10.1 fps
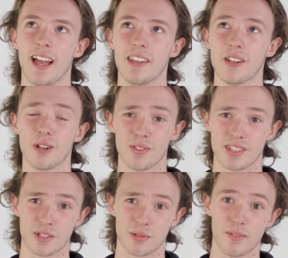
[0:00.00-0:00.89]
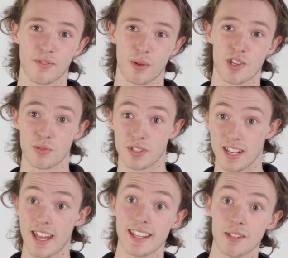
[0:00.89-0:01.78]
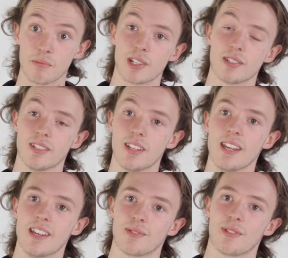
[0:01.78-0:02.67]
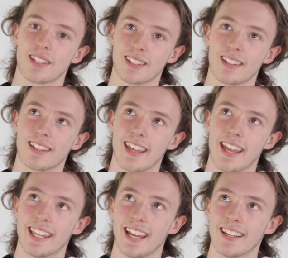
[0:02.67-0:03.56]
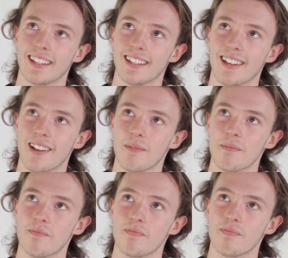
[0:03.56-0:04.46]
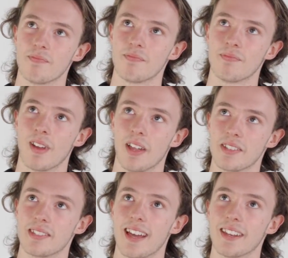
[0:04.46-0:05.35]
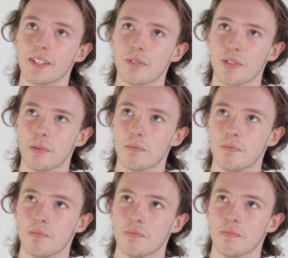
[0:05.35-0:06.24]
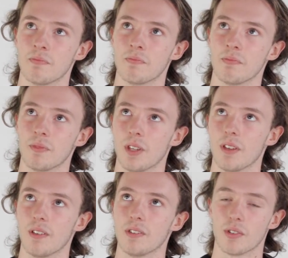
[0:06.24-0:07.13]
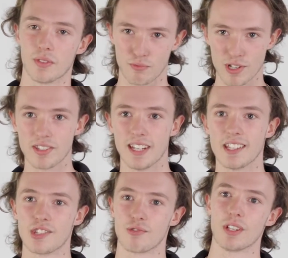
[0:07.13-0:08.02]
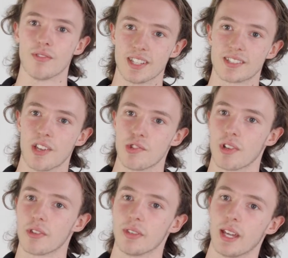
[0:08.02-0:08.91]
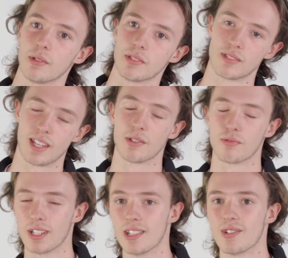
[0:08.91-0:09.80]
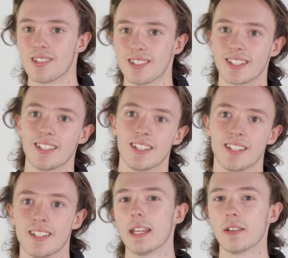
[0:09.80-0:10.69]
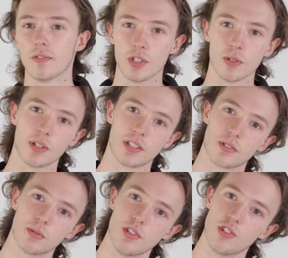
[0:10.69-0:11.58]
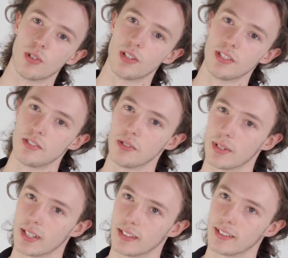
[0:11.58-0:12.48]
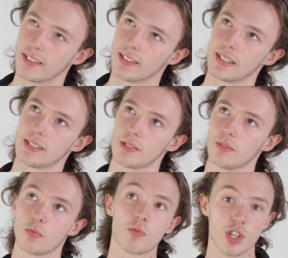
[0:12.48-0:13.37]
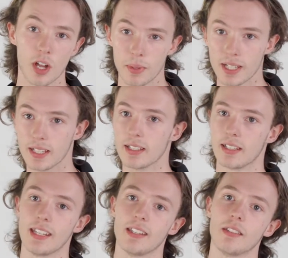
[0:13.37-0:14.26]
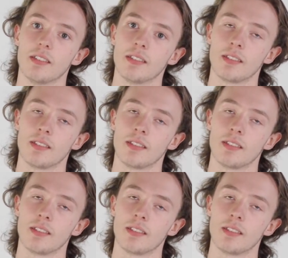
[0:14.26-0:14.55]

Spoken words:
a lot of it's still influential today in Britain. So I think getting that understanding of the sort of recent history of this country, I think that was really interesting. If you at all enjoyed doing sort of Germany in